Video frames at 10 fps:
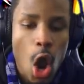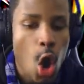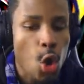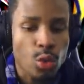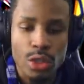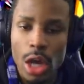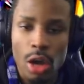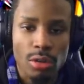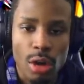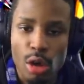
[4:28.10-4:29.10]
Oh,
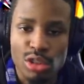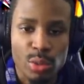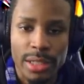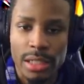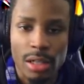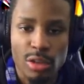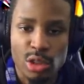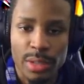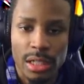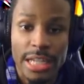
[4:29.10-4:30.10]
no. Oh, sweetie.
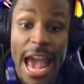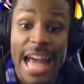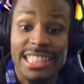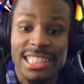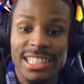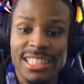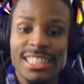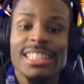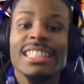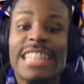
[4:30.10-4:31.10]
Yes!
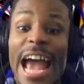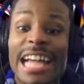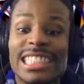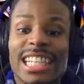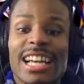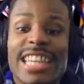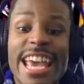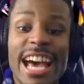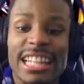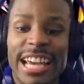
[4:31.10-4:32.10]
The
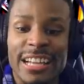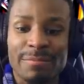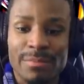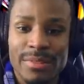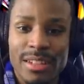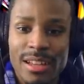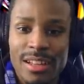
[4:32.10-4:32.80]
healing!